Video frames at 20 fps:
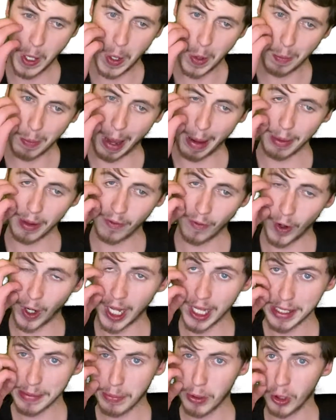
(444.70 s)
maybe
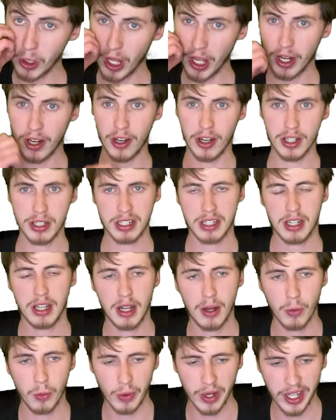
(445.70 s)
fights Paulo
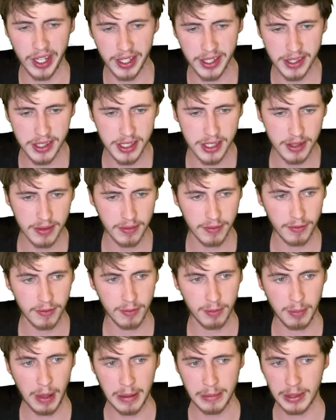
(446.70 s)
Costa, wins,
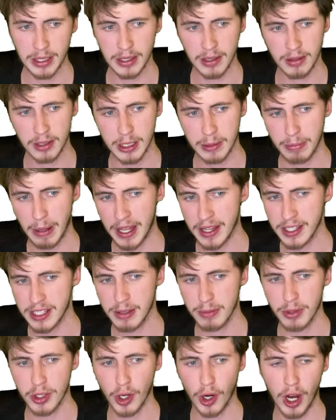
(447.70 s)
maybe spends
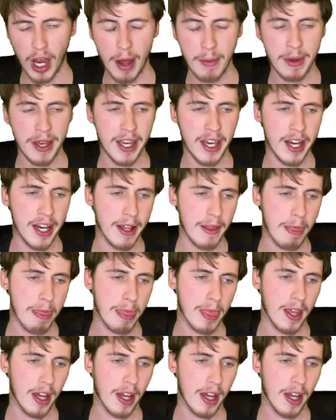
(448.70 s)
some time out.